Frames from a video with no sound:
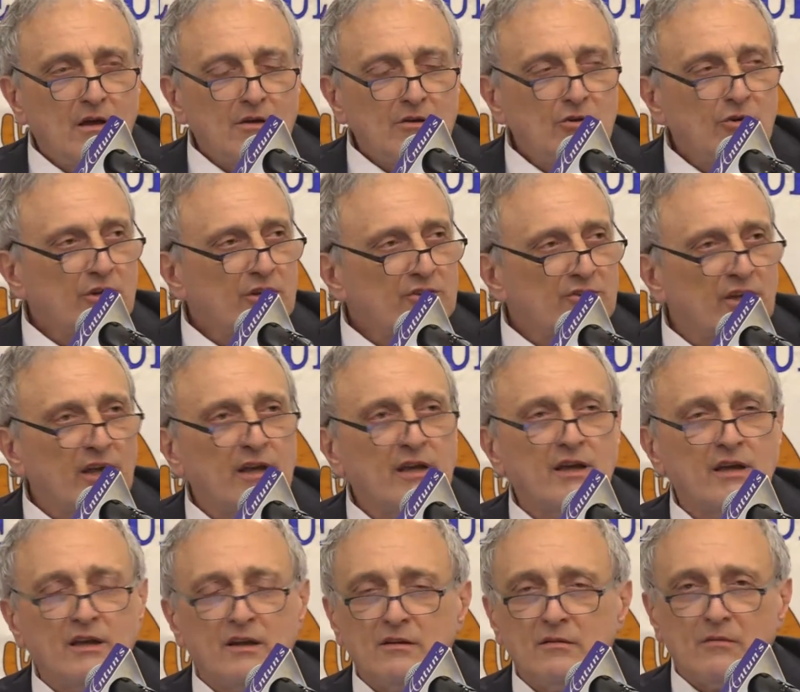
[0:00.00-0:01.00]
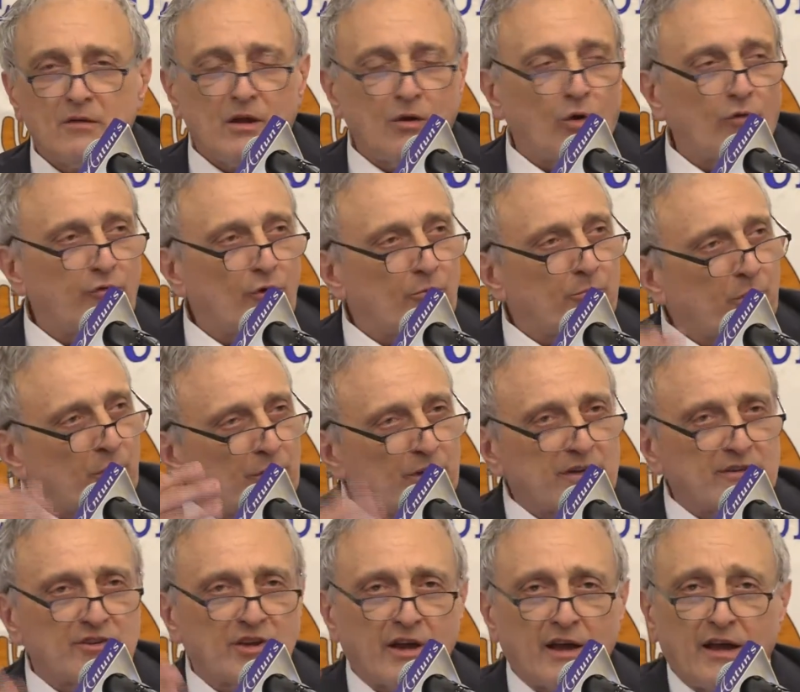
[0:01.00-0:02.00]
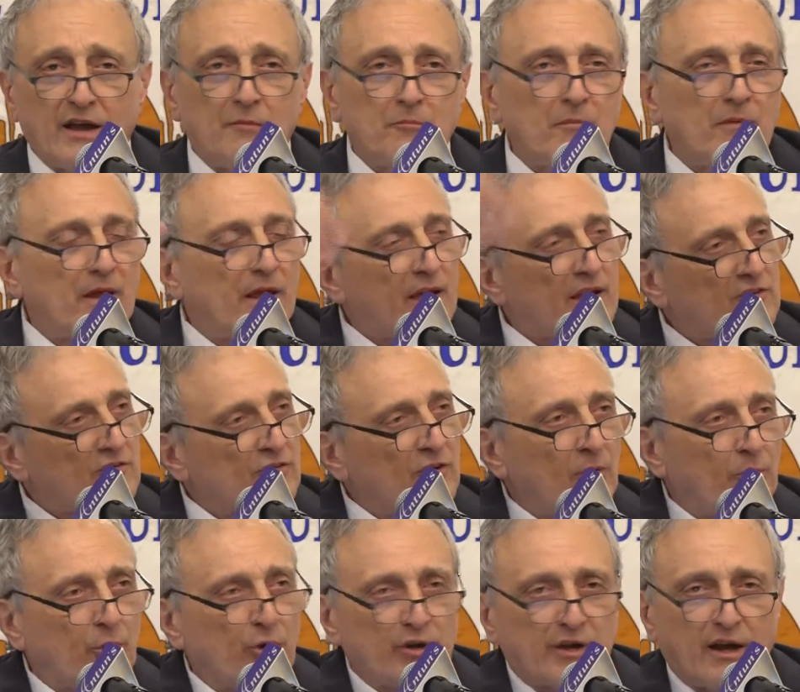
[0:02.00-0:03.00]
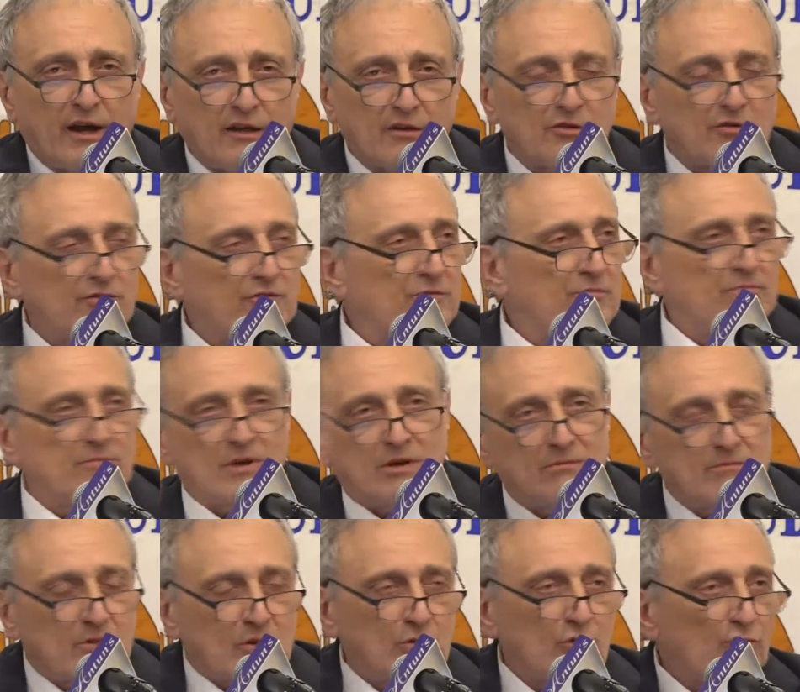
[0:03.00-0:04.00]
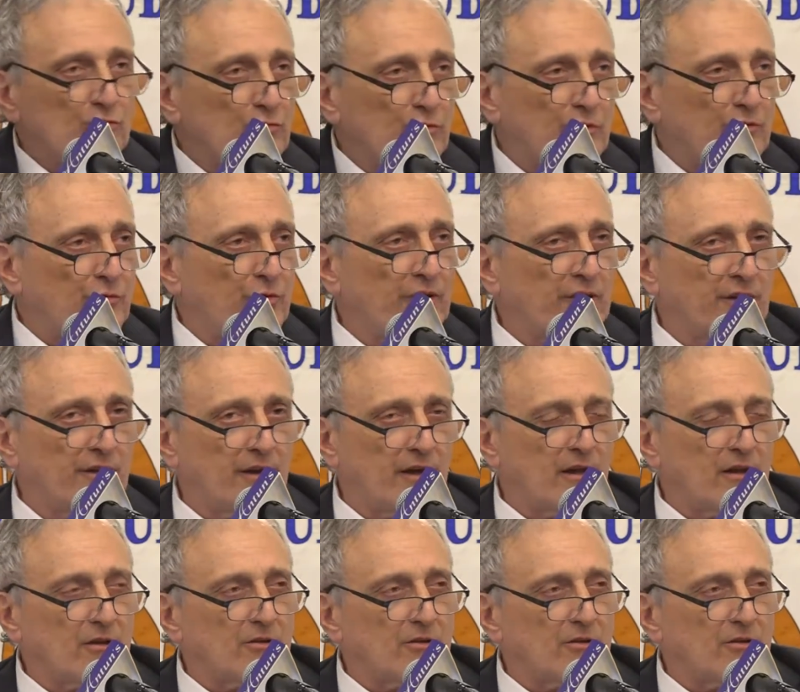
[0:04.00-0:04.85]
you could take in, over a period of time, X number of dollars, close to $1 trillion.